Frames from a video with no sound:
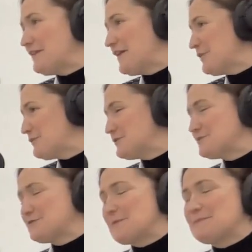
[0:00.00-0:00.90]
like
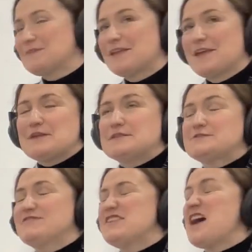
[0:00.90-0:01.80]
Nordstrom, it's
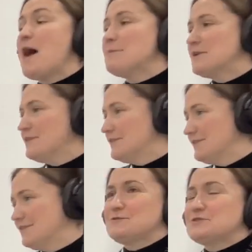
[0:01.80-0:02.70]
phenomenal.
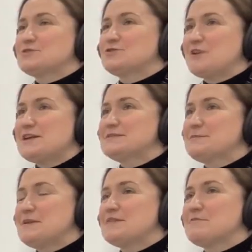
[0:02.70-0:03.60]
What strikes
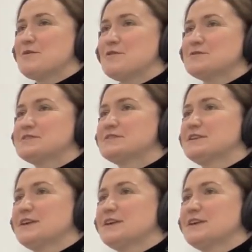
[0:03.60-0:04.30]
me the most